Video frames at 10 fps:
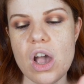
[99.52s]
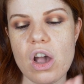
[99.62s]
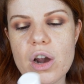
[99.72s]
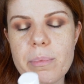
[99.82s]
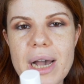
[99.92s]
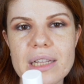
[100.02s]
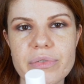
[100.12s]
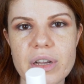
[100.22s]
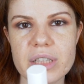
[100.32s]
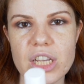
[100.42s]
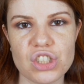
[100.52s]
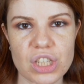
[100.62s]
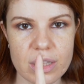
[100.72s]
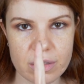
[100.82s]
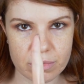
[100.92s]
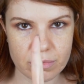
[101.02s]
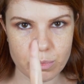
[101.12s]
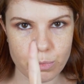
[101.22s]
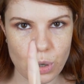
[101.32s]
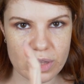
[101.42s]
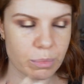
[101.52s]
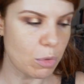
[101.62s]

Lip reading: Her matte foundation, wait a